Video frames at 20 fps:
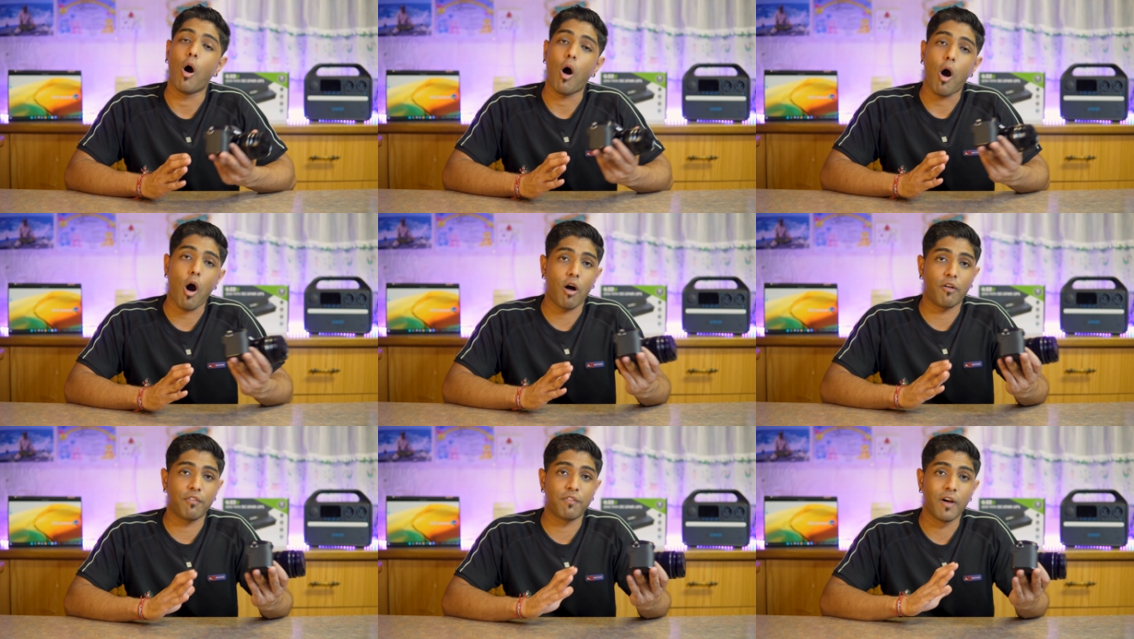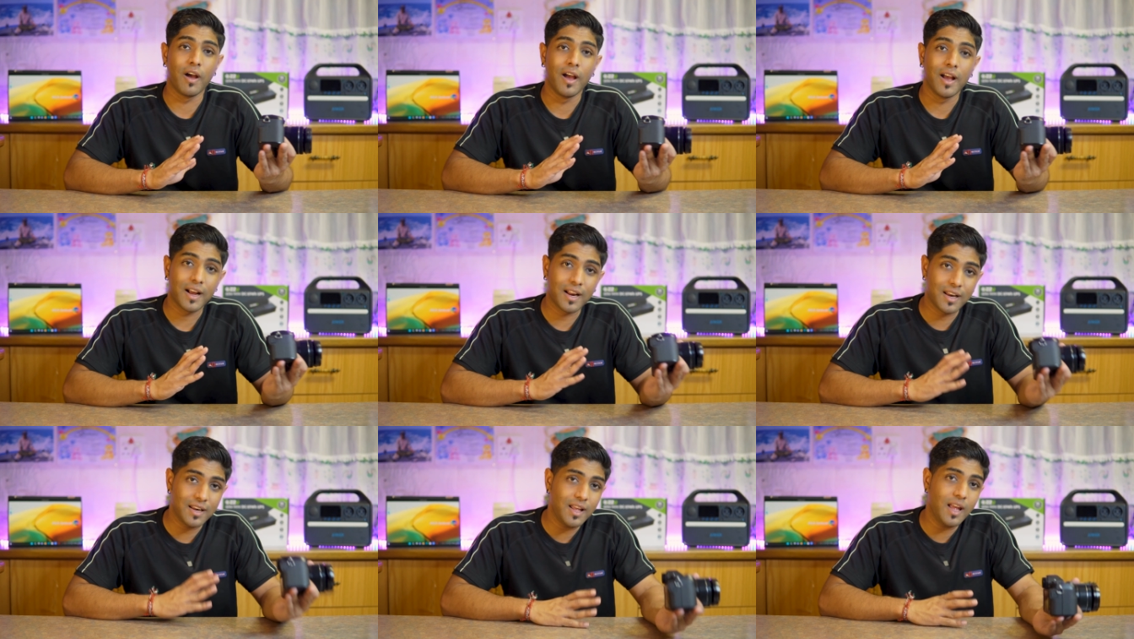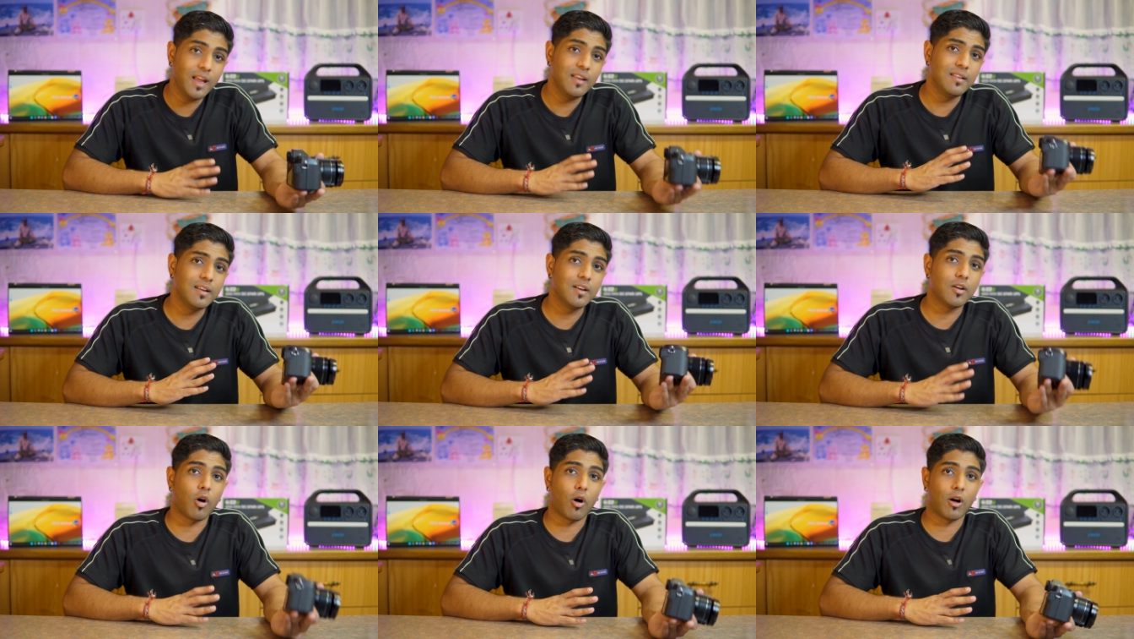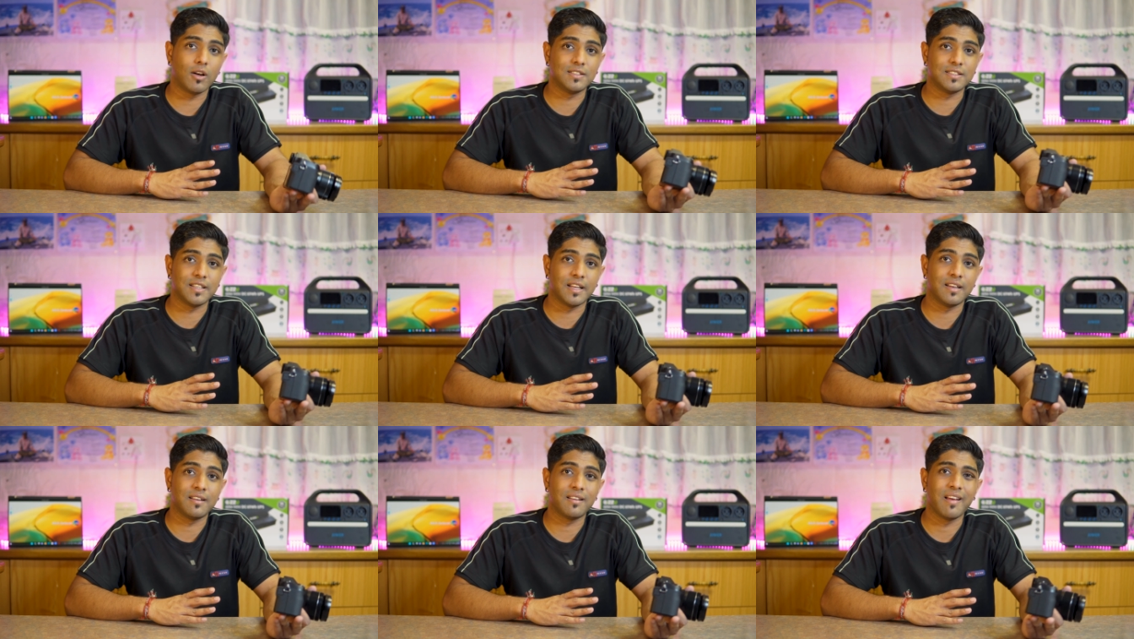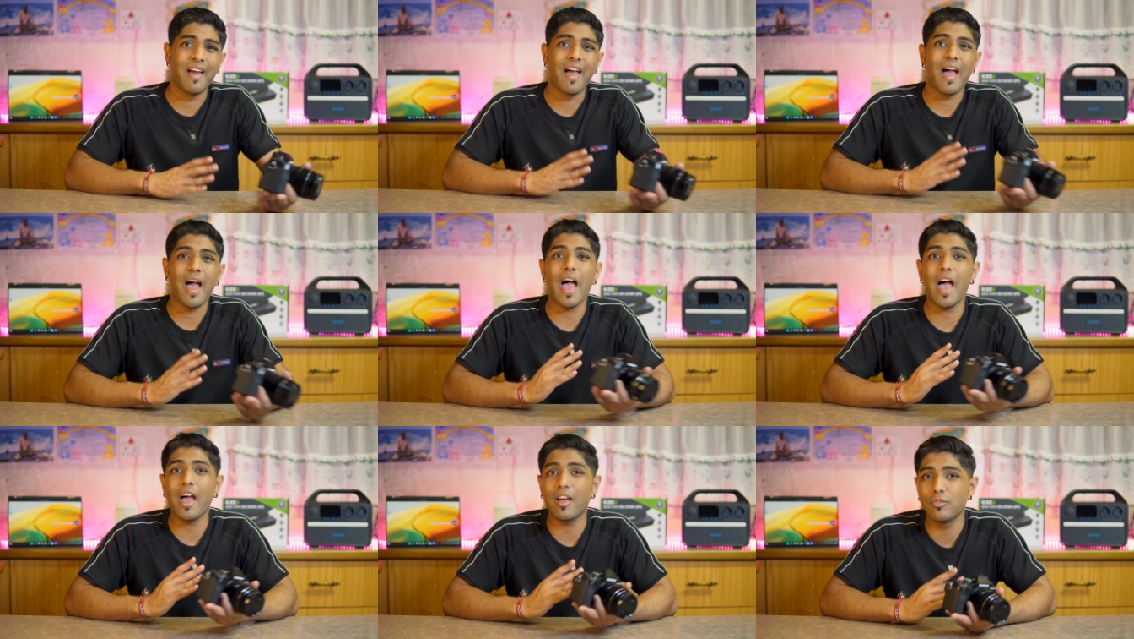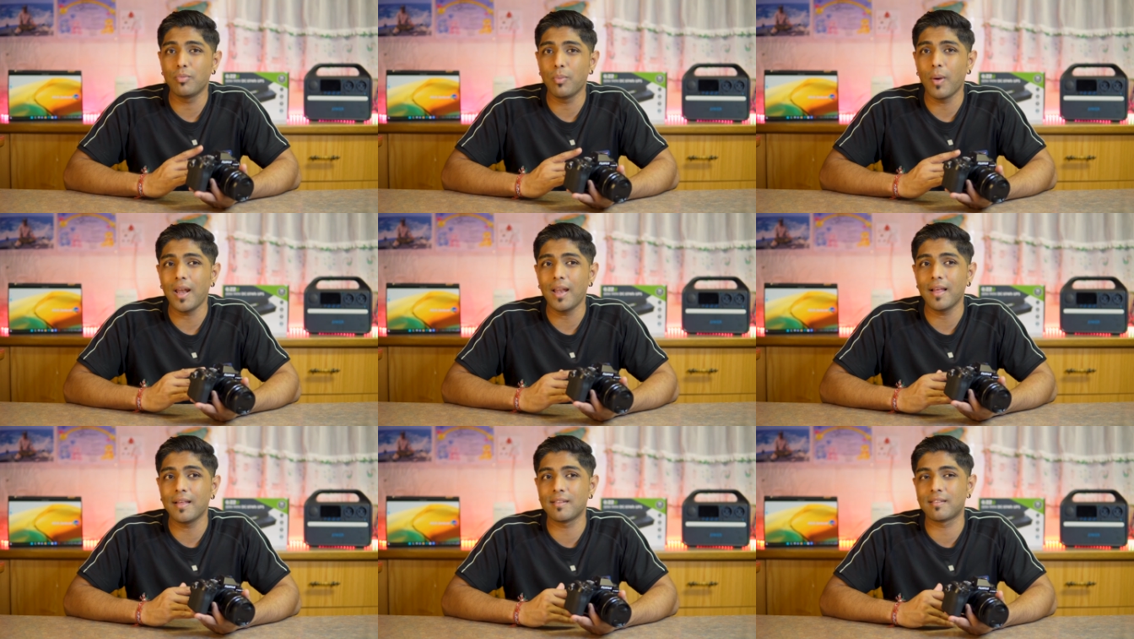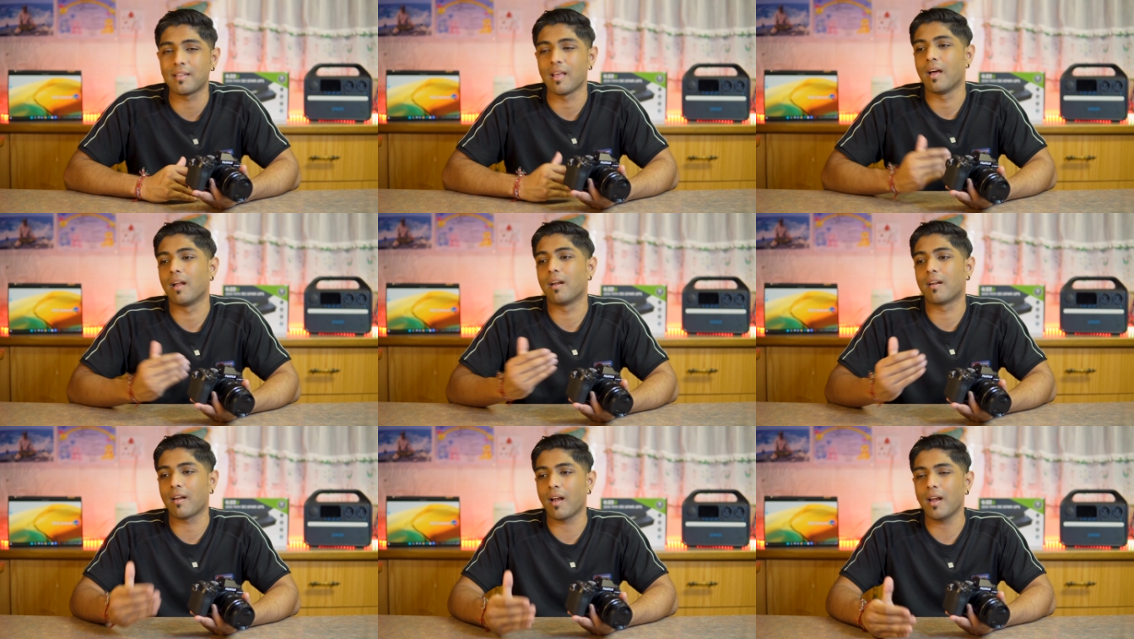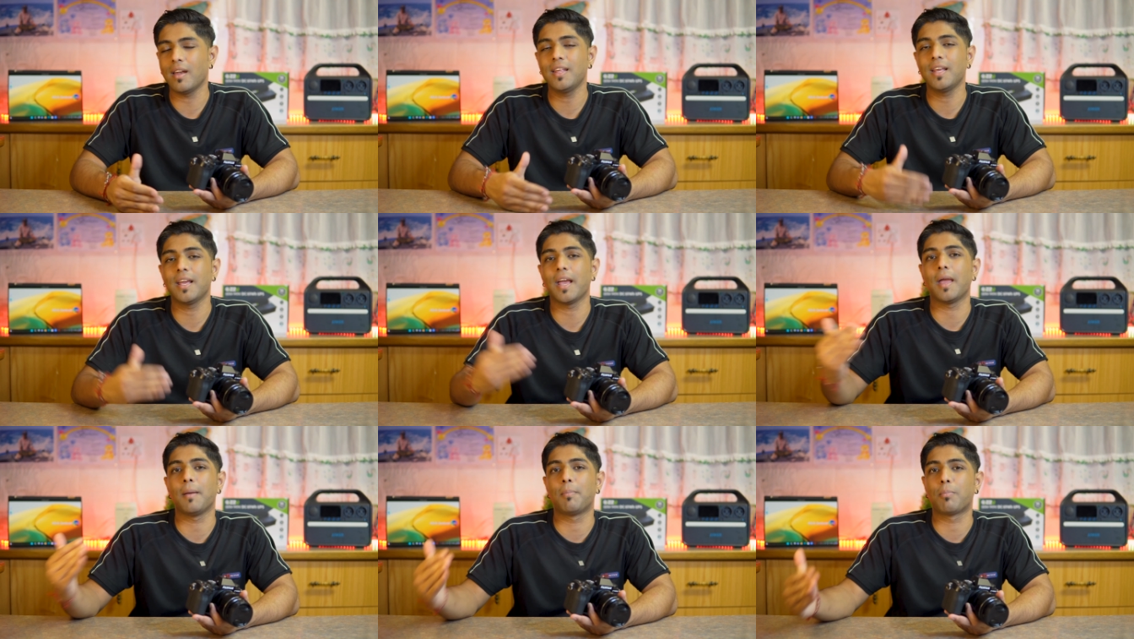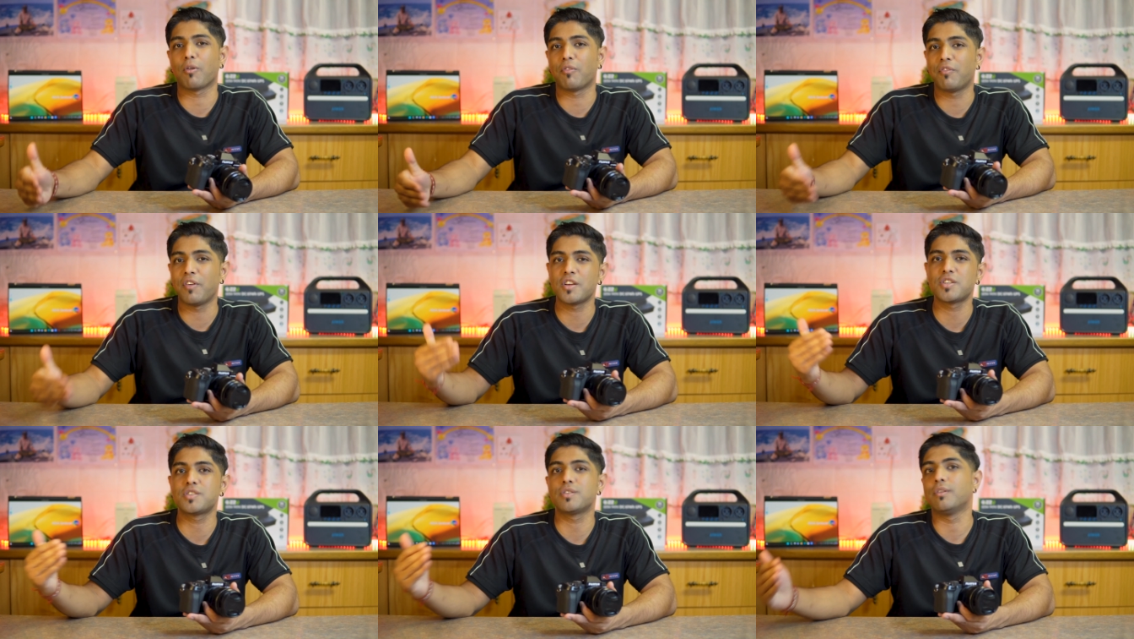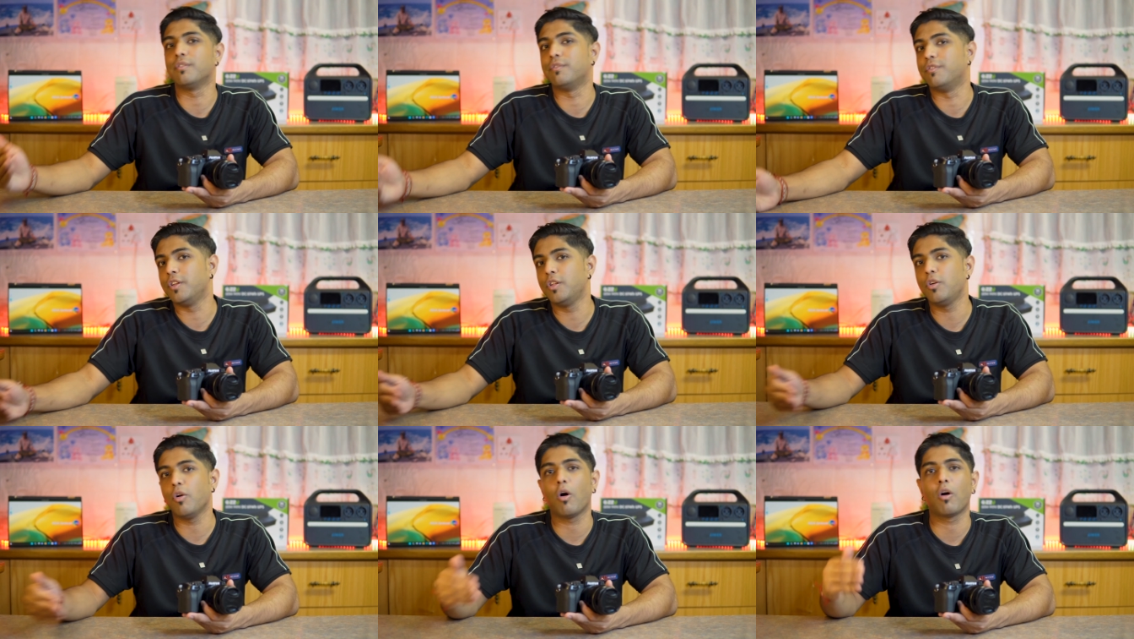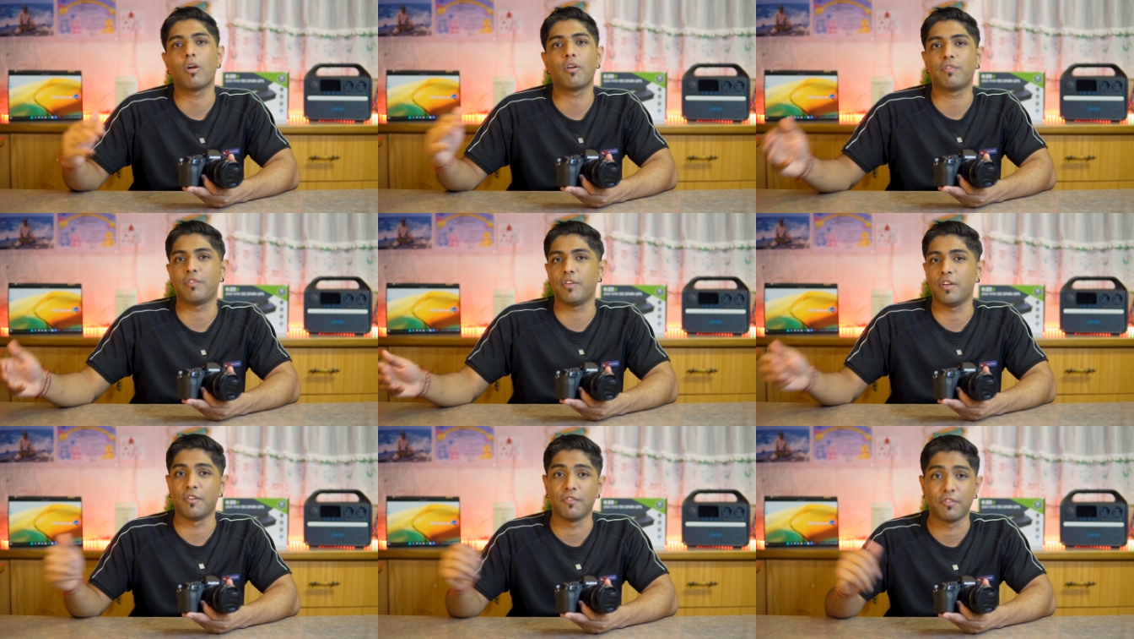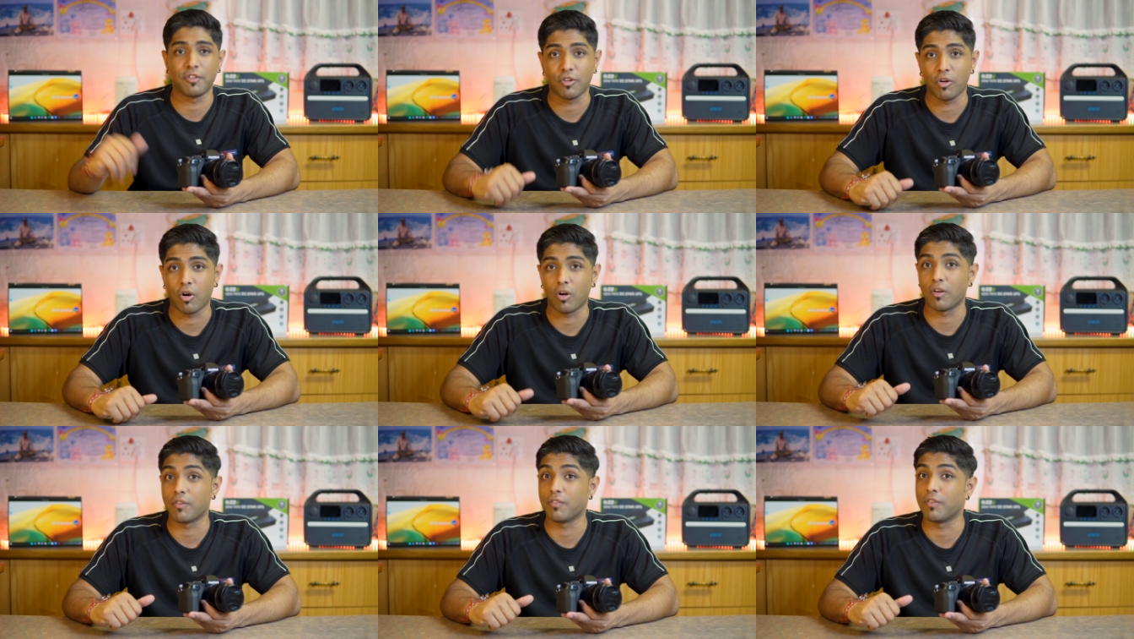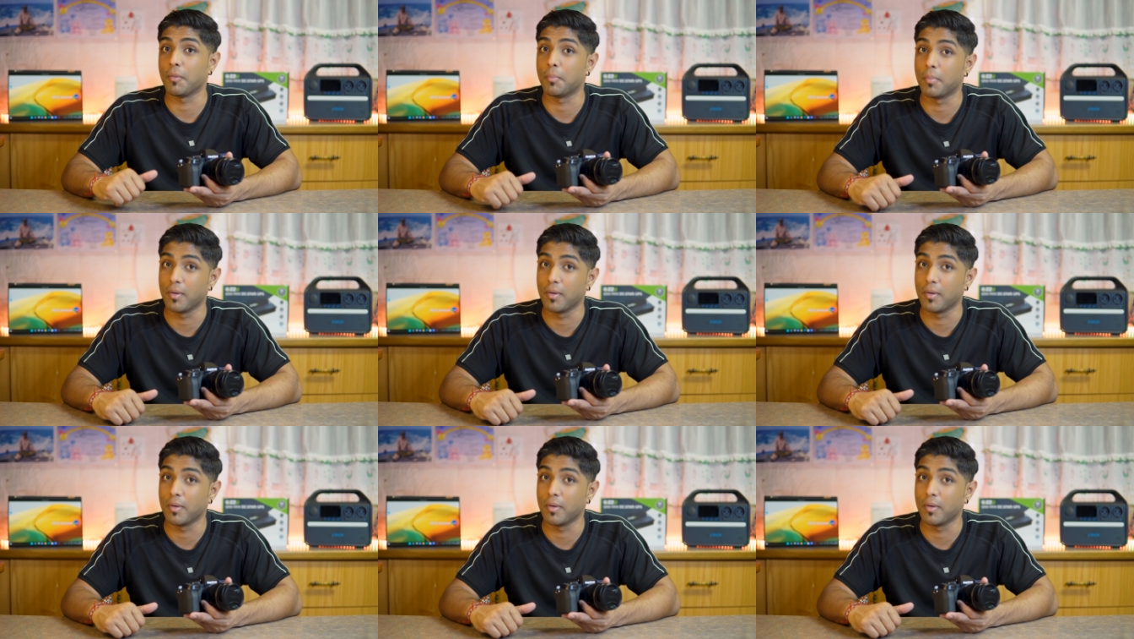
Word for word: of creating content as well as running a professional videography and photography